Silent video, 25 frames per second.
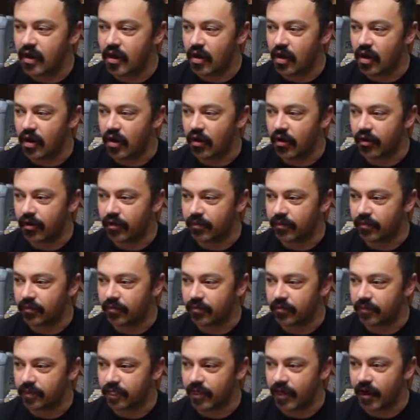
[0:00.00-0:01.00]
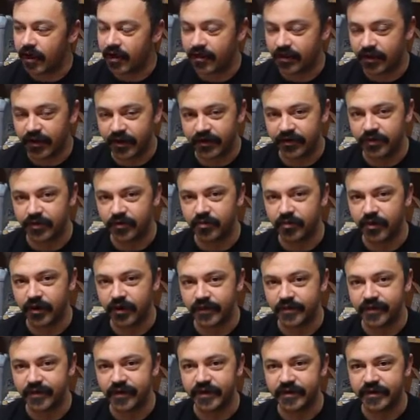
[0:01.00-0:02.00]
I like the
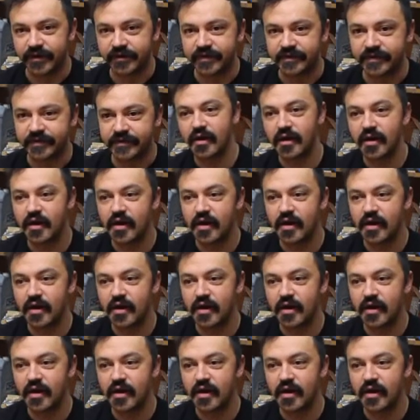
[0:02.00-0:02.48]
process.